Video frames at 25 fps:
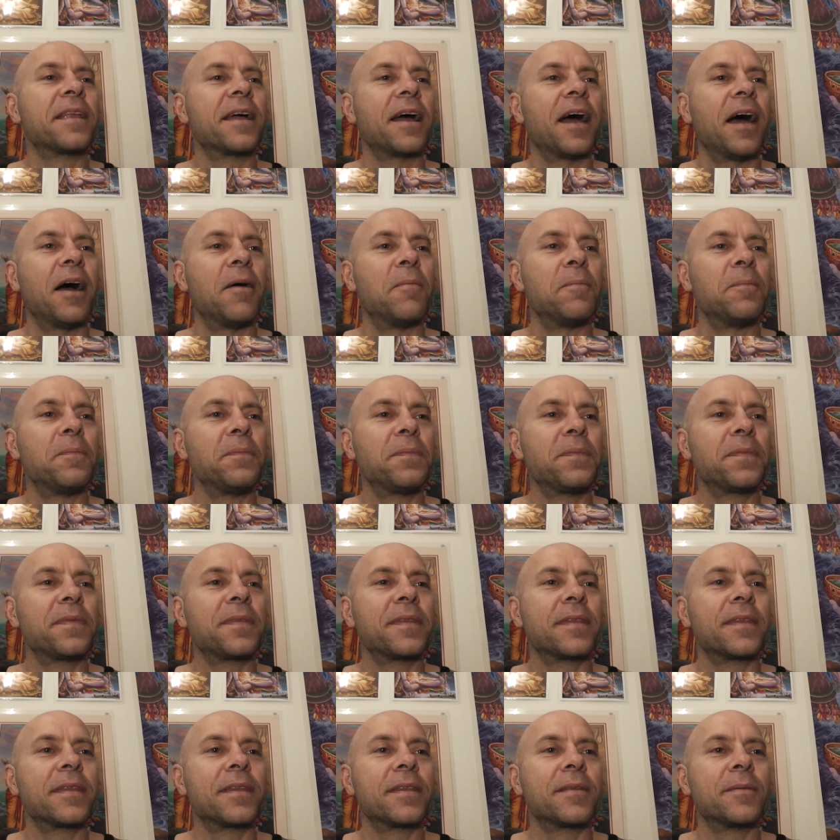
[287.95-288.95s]
Um,
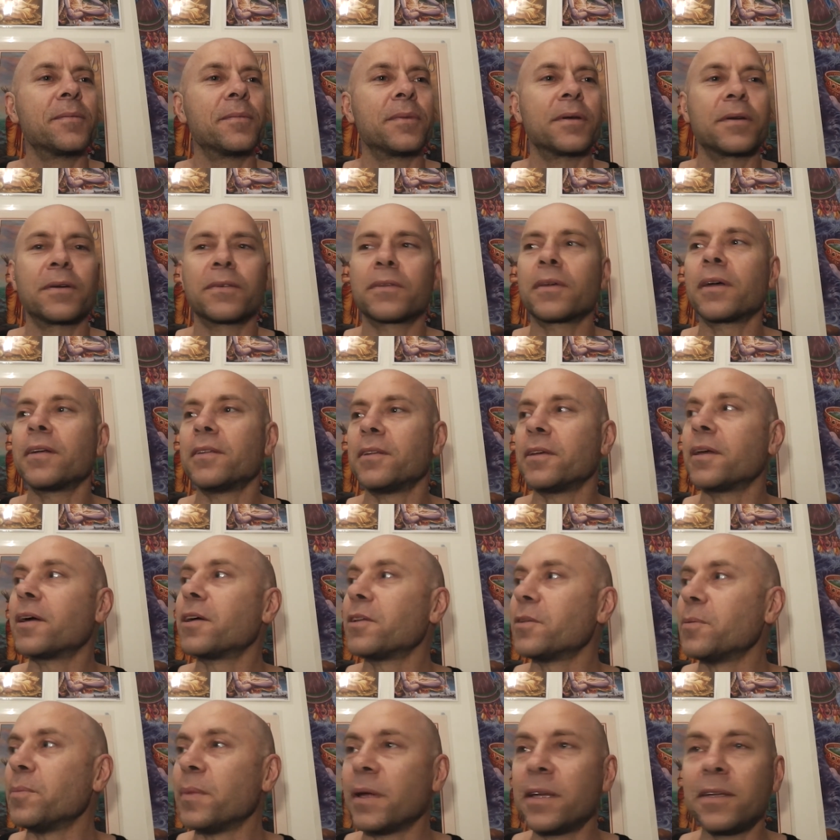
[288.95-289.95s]
because I had to go
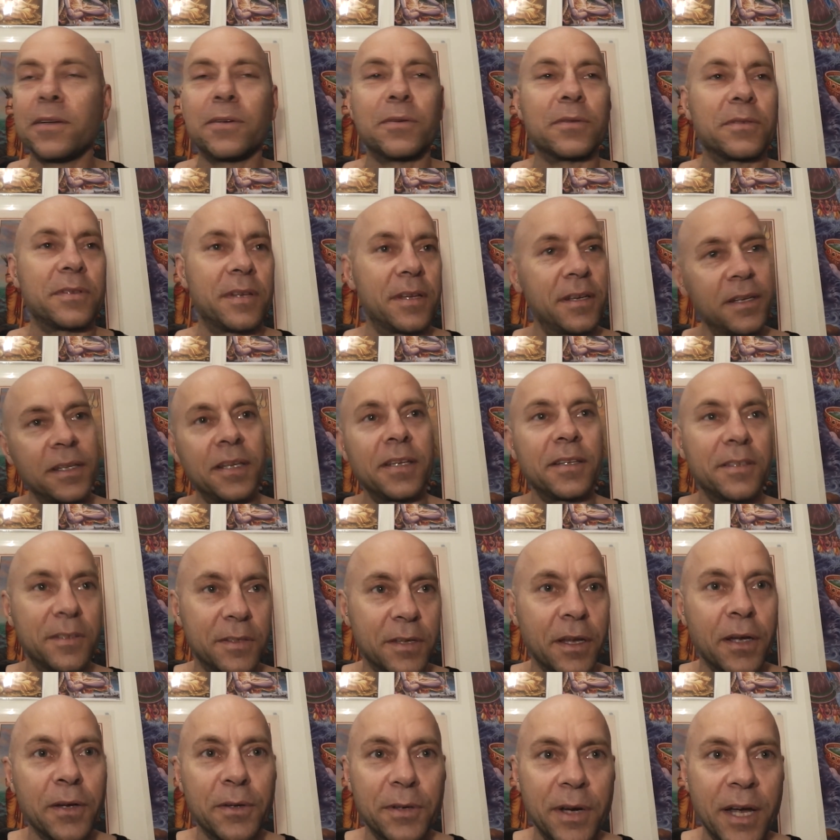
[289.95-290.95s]
to the medical centre, get
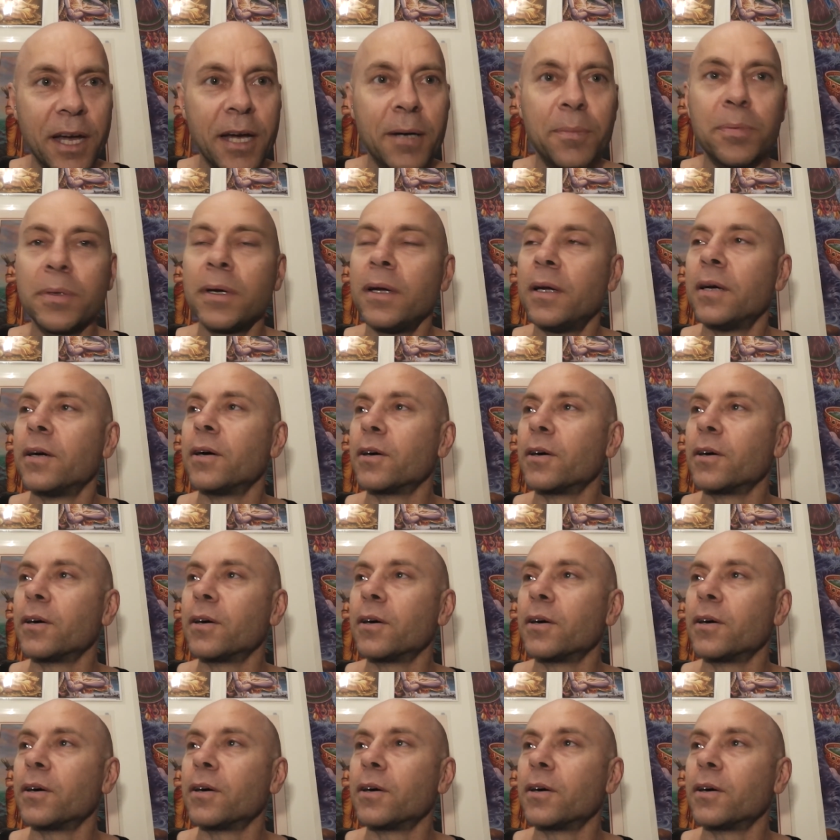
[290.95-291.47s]
sewn up.